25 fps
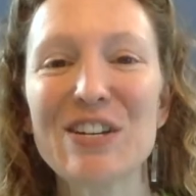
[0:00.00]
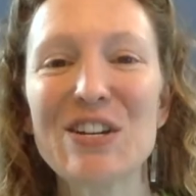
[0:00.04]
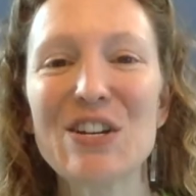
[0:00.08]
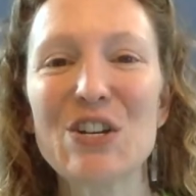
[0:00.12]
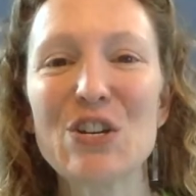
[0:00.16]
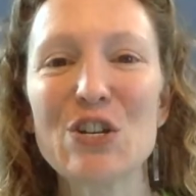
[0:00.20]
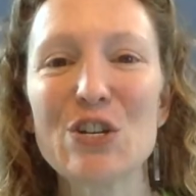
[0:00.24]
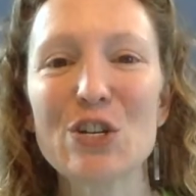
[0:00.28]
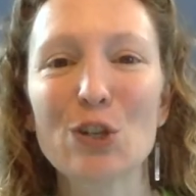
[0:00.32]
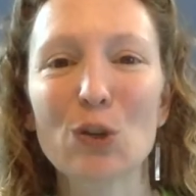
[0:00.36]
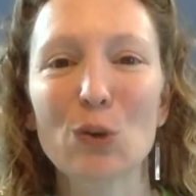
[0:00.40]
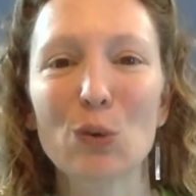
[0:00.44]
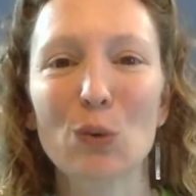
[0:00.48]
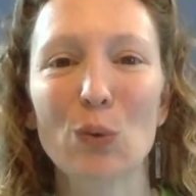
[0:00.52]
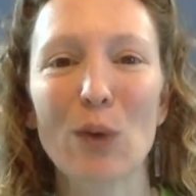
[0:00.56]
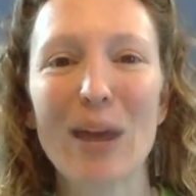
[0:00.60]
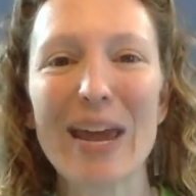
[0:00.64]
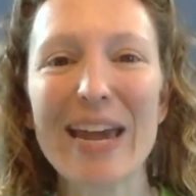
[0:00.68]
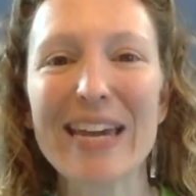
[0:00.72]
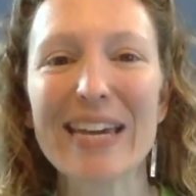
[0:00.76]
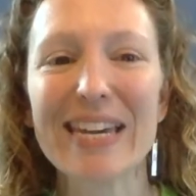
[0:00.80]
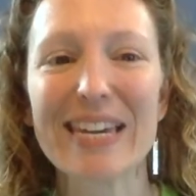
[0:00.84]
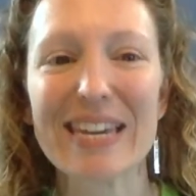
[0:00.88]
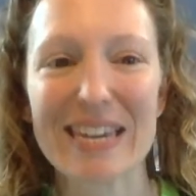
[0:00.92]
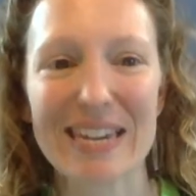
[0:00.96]

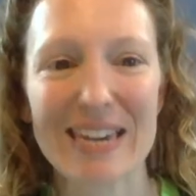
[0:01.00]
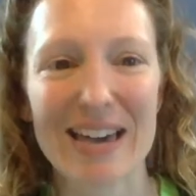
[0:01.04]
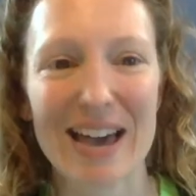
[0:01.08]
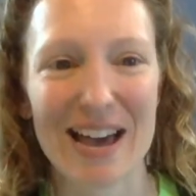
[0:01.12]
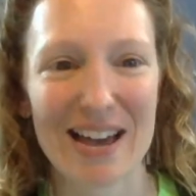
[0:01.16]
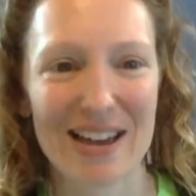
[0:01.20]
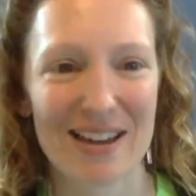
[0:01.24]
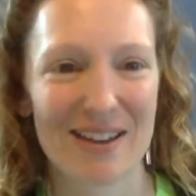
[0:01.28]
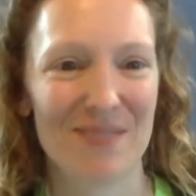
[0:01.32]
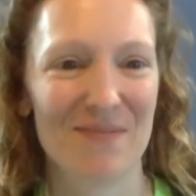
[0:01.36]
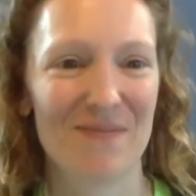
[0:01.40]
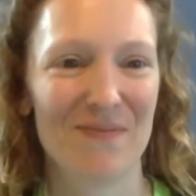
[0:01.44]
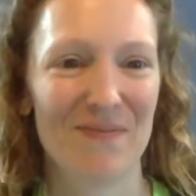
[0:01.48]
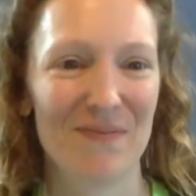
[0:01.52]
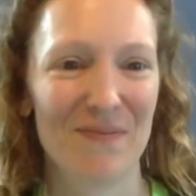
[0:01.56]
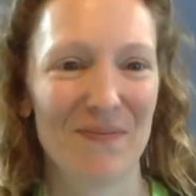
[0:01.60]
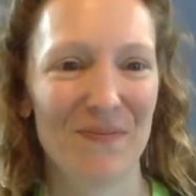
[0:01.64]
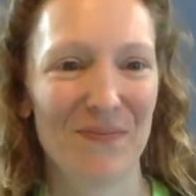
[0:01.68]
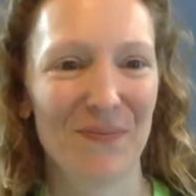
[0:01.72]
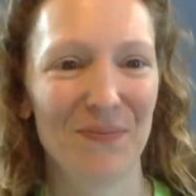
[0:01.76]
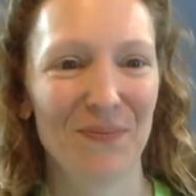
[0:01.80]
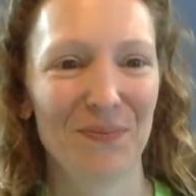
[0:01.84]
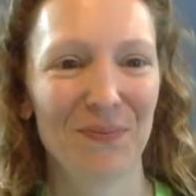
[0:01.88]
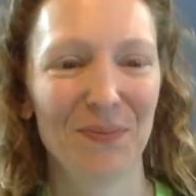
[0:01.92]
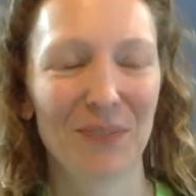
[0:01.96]
Trachea.
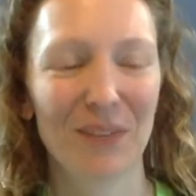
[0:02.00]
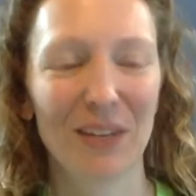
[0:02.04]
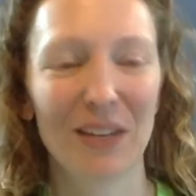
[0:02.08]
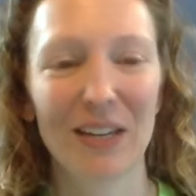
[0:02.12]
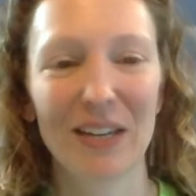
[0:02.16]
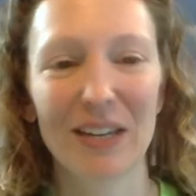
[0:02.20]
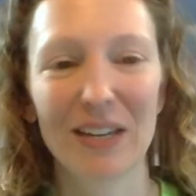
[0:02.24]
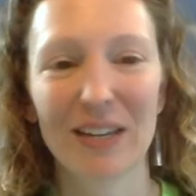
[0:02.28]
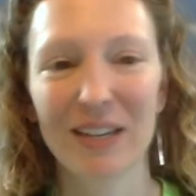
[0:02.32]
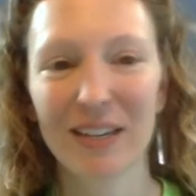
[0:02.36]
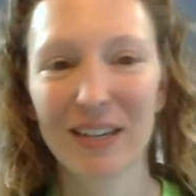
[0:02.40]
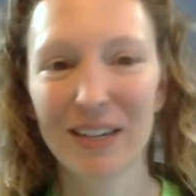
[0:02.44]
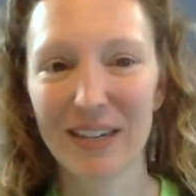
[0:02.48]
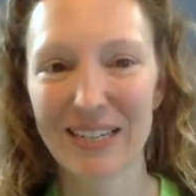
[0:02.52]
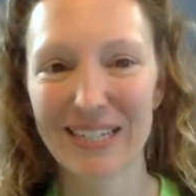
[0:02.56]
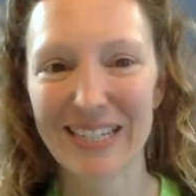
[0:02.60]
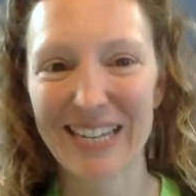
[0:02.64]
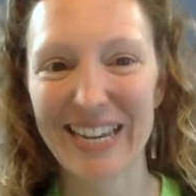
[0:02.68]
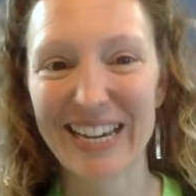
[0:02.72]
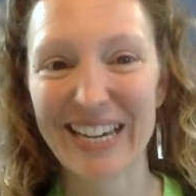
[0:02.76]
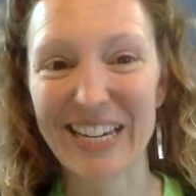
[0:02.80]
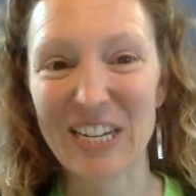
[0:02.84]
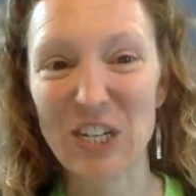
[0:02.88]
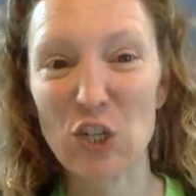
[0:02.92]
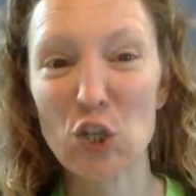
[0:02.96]
It's
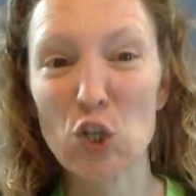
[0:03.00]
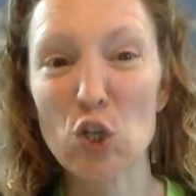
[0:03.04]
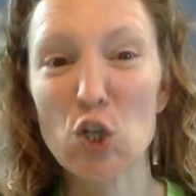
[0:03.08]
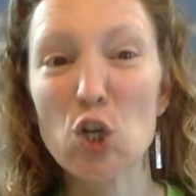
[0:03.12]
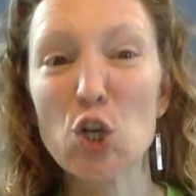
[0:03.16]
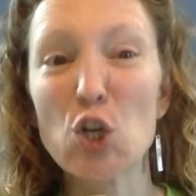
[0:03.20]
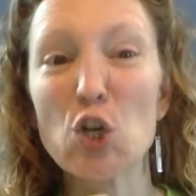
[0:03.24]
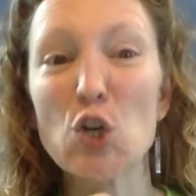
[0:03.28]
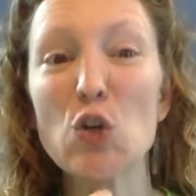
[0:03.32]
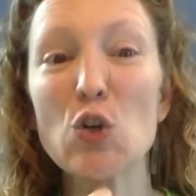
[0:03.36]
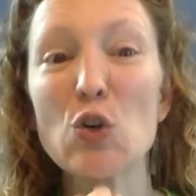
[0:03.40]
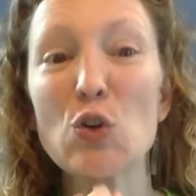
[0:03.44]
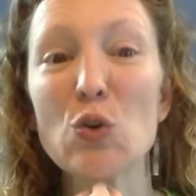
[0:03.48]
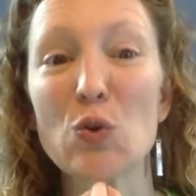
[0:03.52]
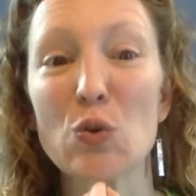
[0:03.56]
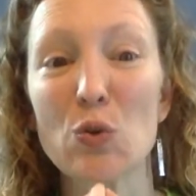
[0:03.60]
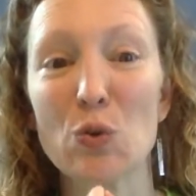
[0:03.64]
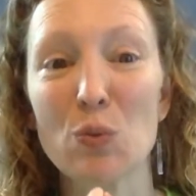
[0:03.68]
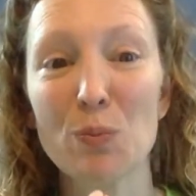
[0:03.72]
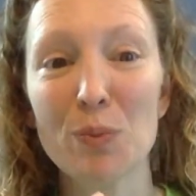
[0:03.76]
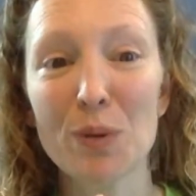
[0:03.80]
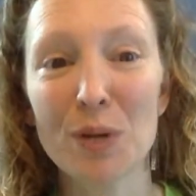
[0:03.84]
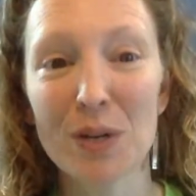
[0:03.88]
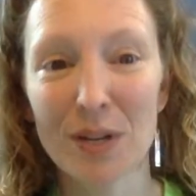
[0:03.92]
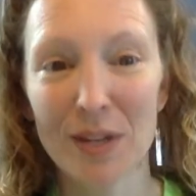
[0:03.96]
like a
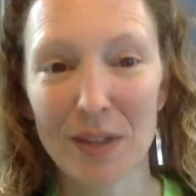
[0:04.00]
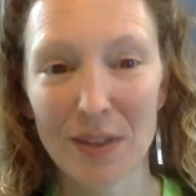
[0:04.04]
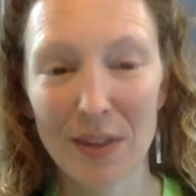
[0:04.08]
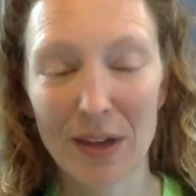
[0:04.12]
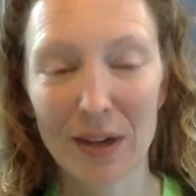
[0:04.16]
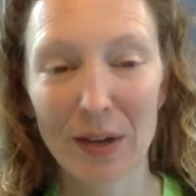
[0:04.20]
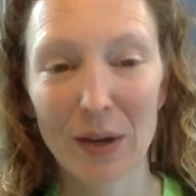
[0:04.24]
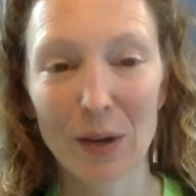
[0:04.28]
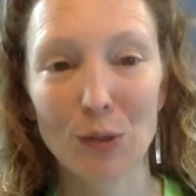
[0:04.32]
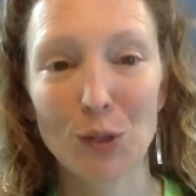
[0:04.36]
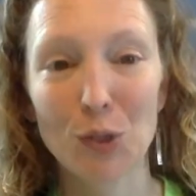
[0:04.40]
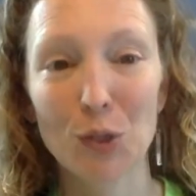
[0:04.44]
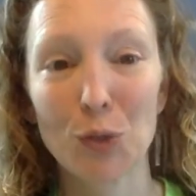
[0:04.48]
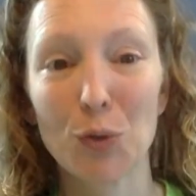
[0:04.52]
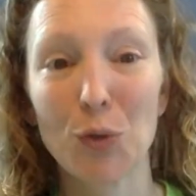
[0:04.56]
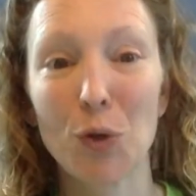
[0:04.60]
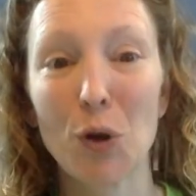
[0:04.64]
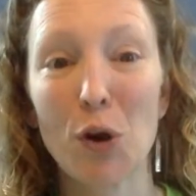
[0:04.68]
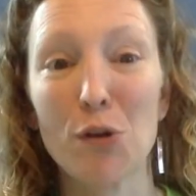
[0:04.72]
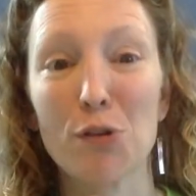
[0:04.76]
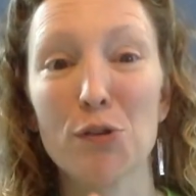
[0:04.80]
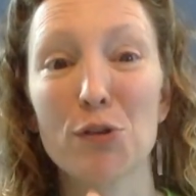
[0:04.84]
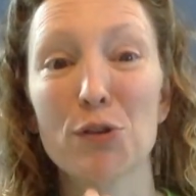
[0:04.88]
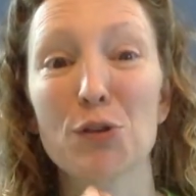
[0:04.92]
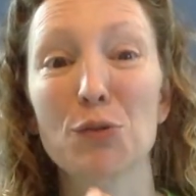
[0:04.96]
tube that goes through
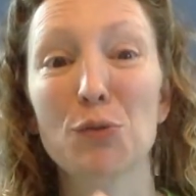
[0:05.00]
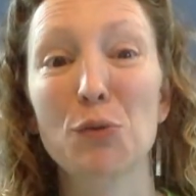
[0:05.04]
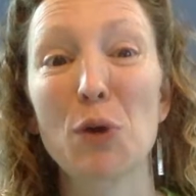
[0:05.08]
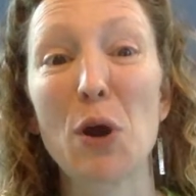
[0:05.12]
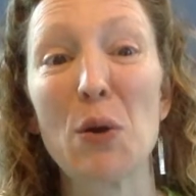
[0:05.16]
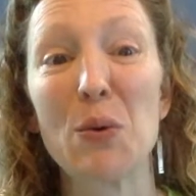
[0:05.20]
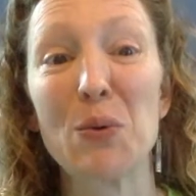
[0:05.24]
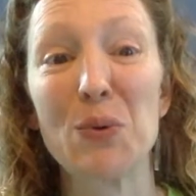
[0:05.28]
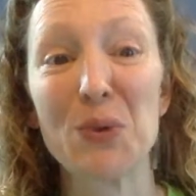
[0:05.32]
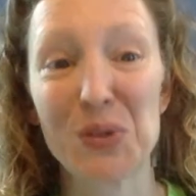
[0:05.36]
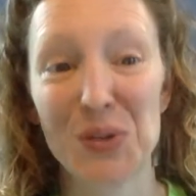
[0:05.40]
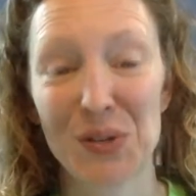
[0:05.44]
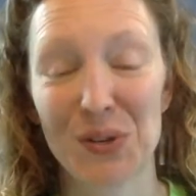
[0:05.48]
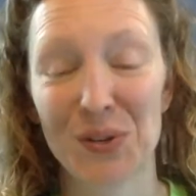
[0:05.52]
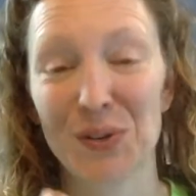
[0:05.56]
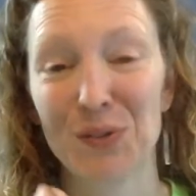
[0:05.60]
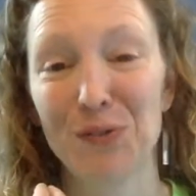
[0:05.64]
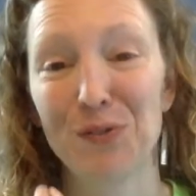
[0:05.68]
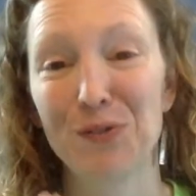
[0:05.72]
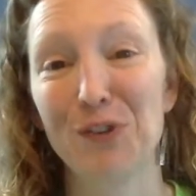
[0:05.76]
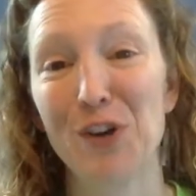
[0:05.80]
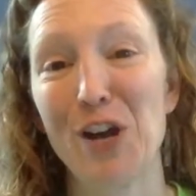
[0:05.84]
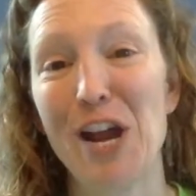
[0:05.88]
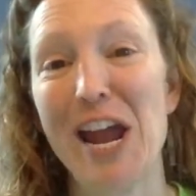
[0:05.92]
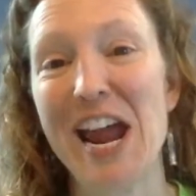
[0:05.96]
our throat
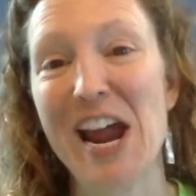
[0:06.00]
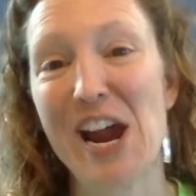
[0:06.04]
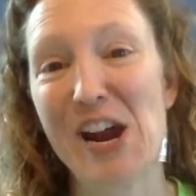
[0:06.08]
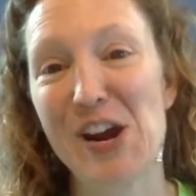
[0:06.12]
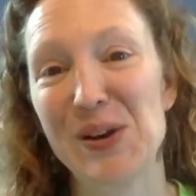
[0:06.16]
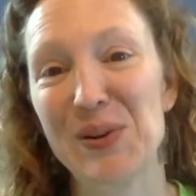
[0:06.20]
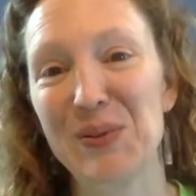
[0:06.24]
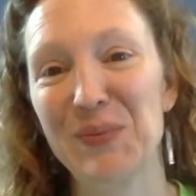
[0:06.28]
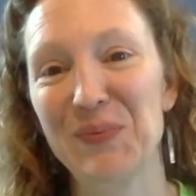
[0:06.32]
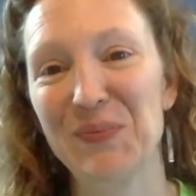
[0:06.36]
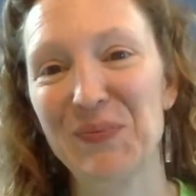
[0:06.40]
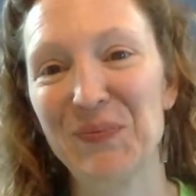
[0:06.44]
for air.